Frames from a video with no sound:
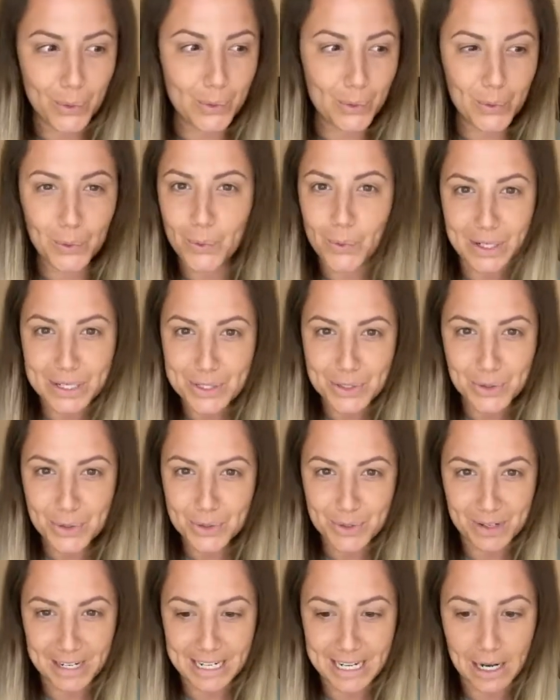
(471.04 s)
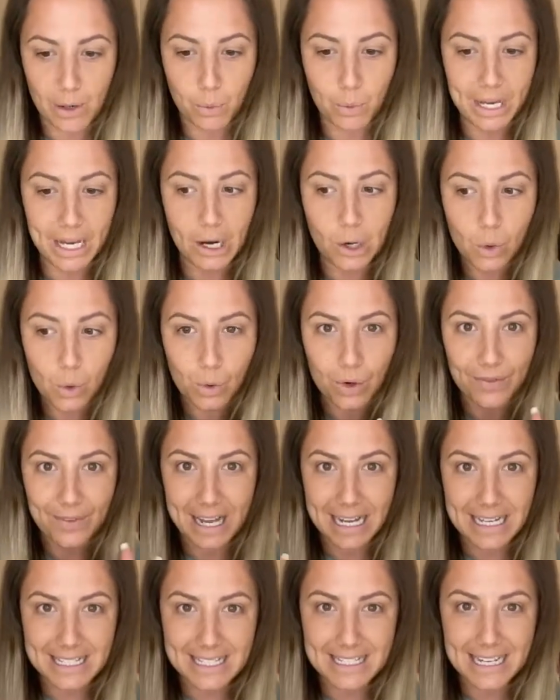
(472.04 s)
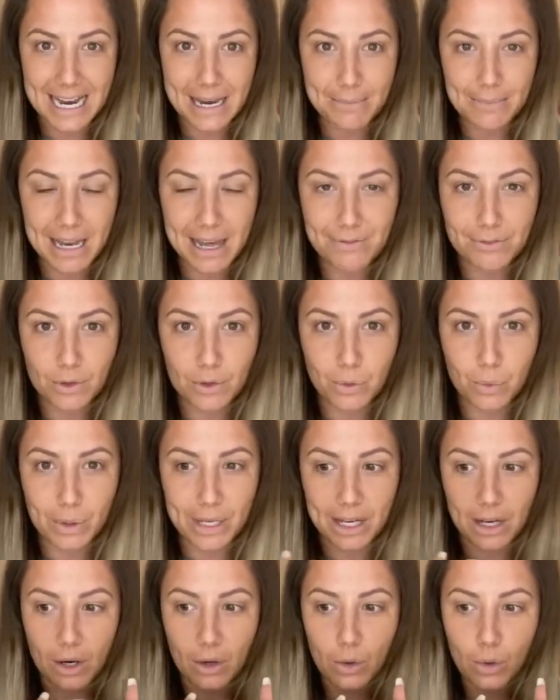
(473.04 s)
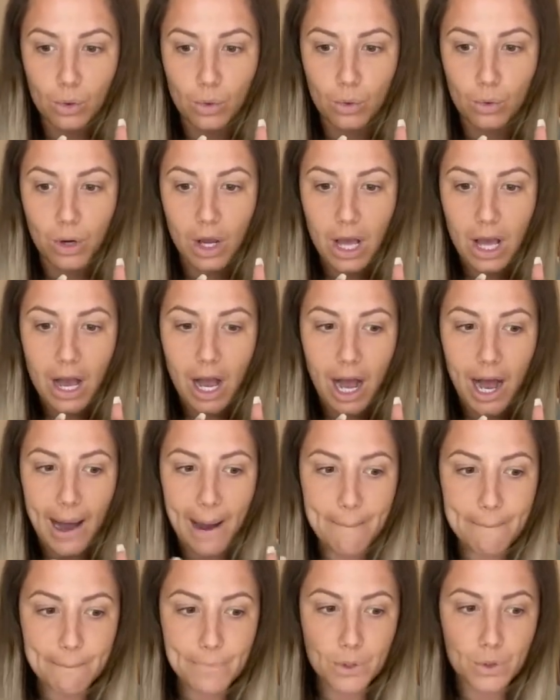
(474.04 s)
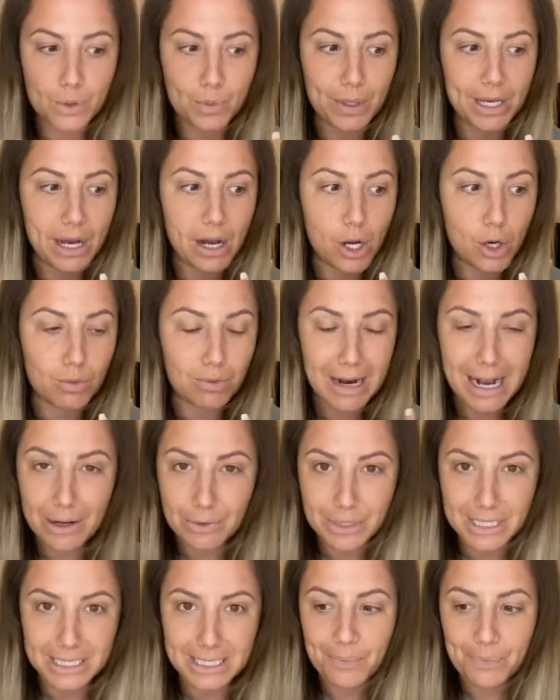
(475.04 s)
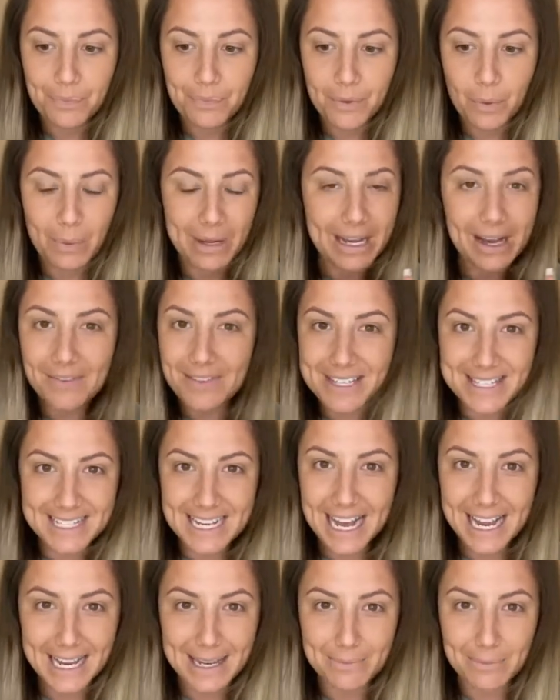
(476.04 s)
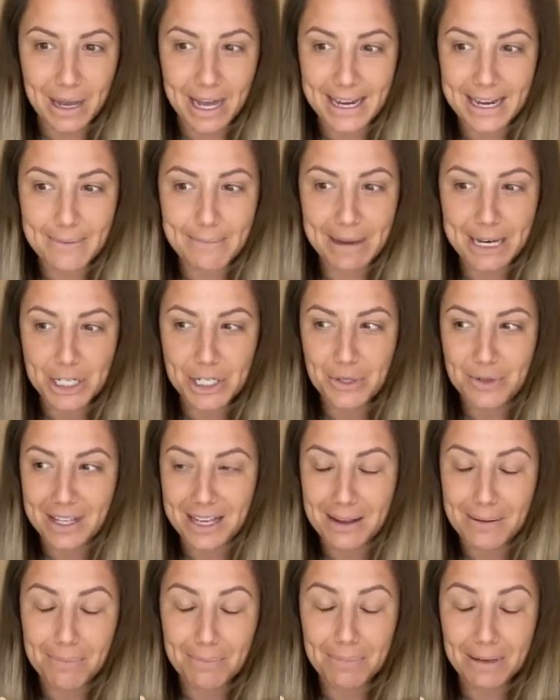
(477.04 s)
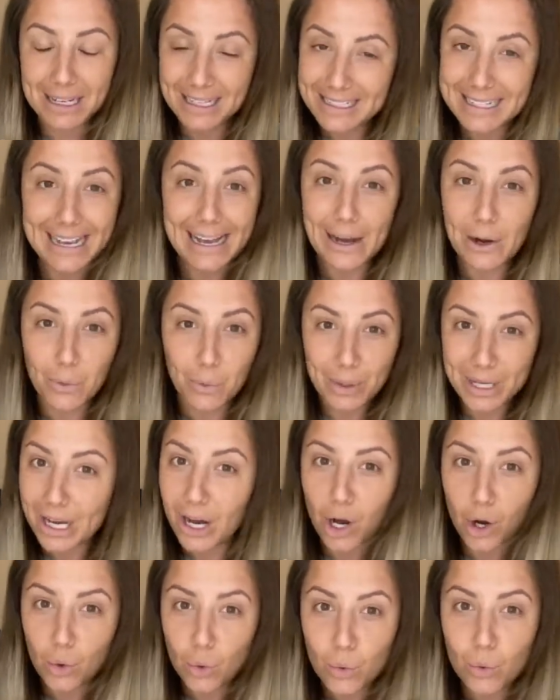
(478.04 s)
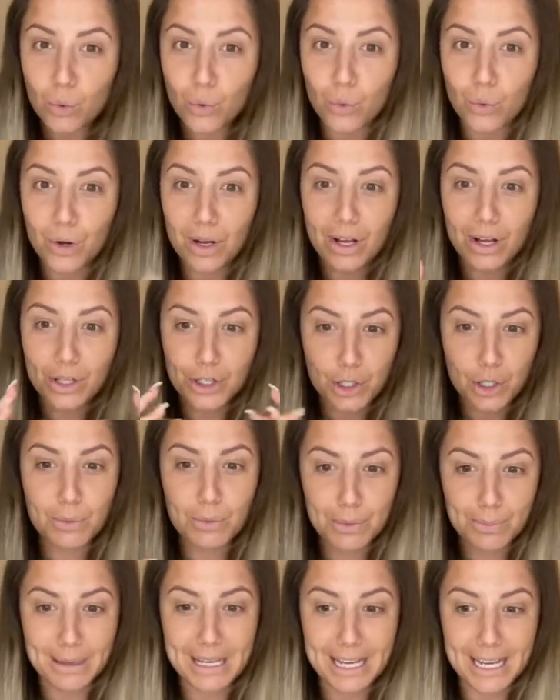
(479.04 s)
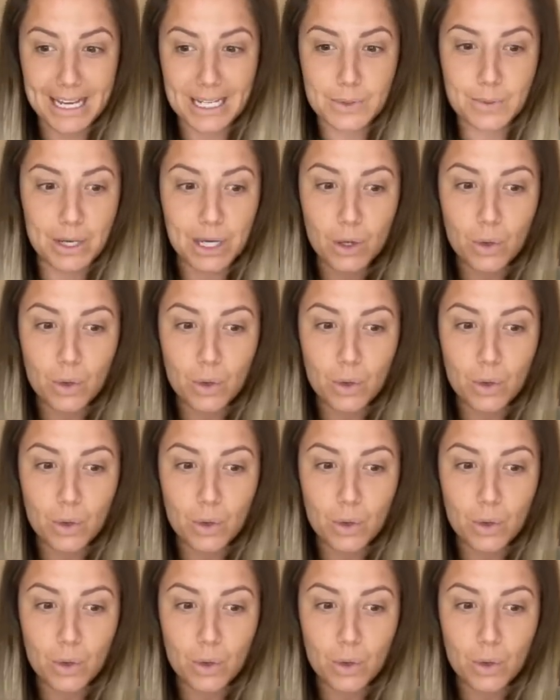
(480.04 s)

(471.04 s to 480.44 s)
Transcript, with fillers: all indoors right now we are all on that same level we are all humbled we are grounded we are the same and it makes you think bloody hell we are all human beings we are